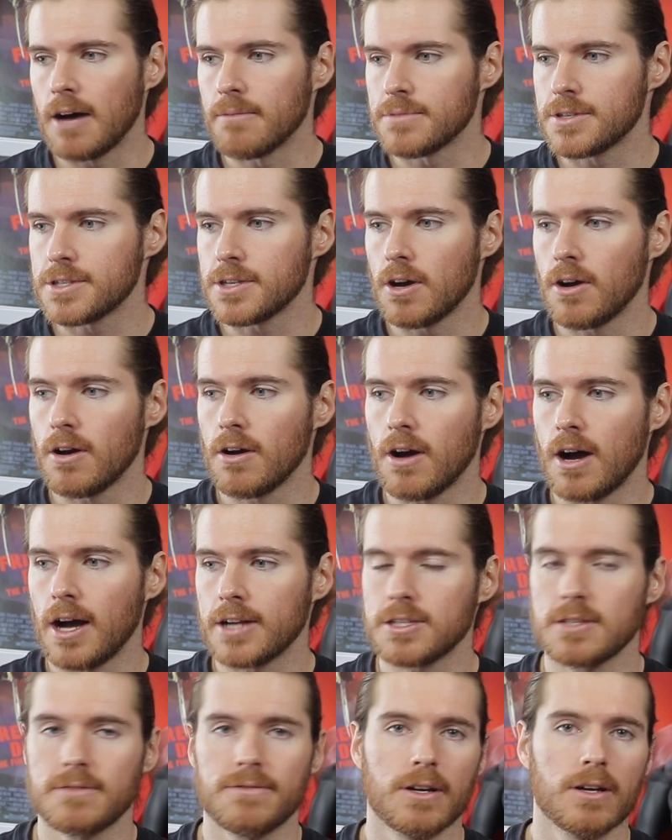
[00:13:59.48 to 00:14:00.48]
So I
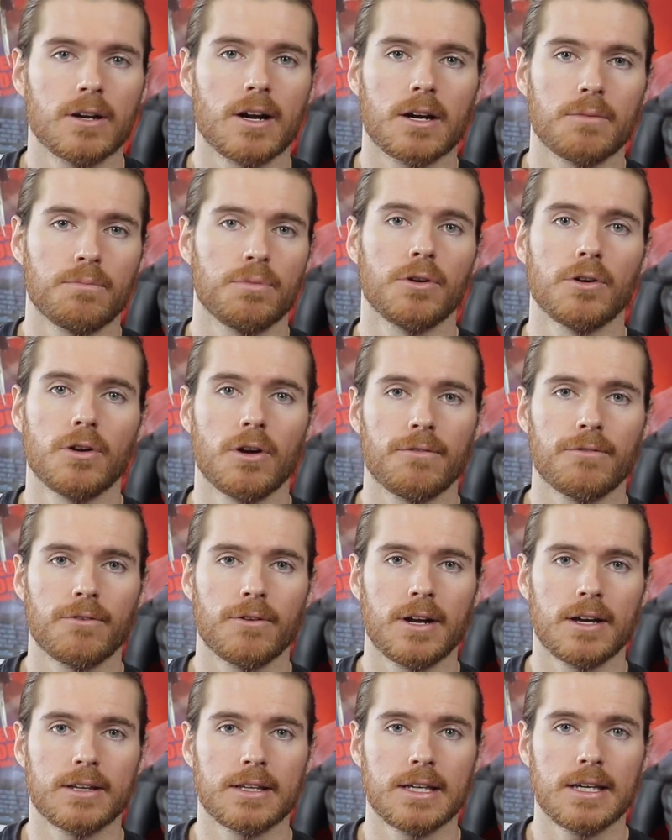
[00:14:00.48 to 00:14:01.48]
just figured I could put it off for
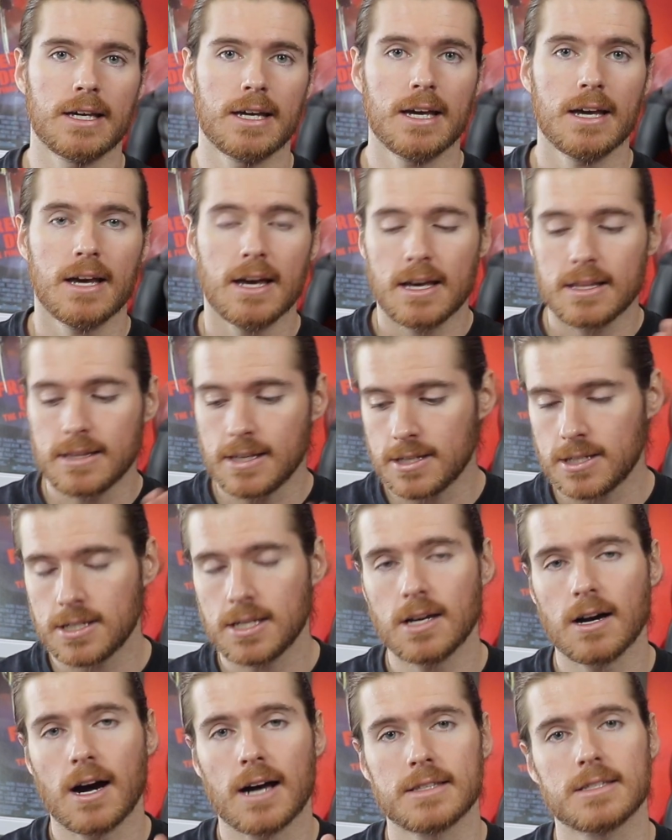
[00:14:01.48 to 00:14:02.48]
another year. This
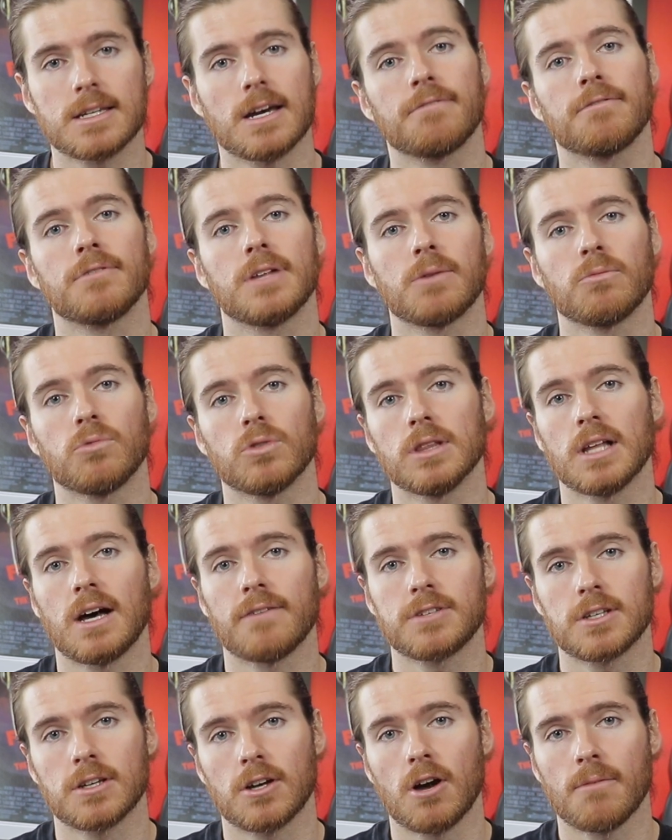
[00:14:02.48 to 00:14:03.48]
year I definitely would
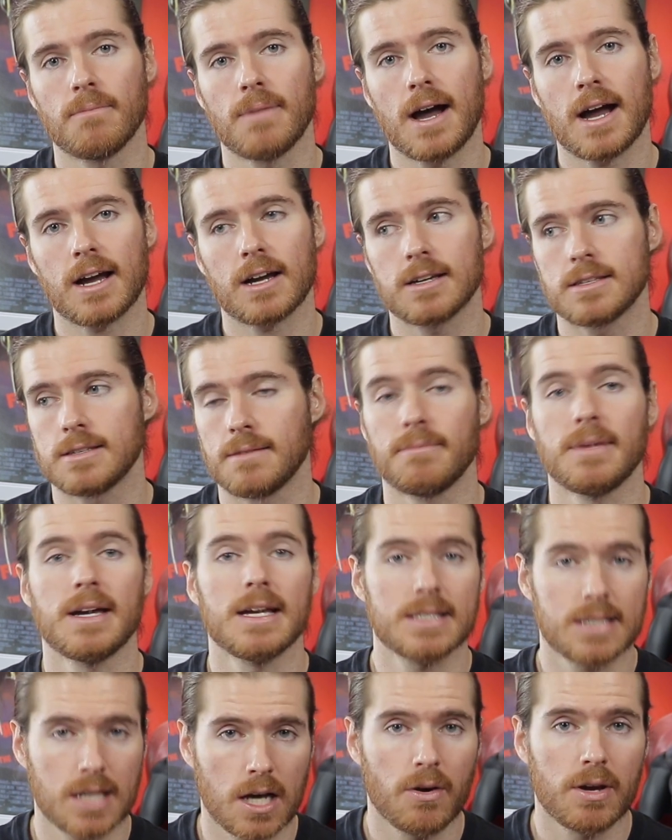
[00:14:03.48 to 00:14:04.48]
love to go back because it
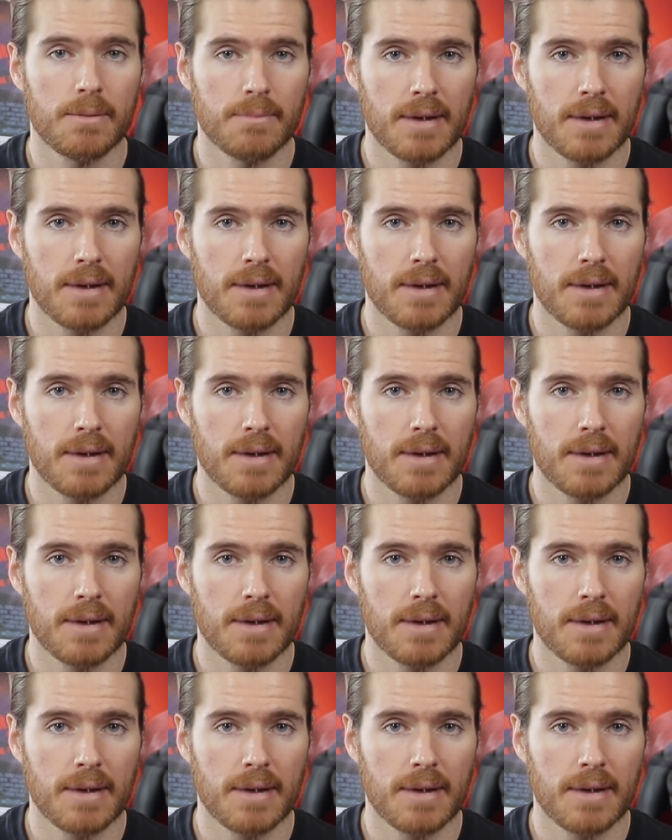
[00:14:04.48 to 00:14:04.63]
means going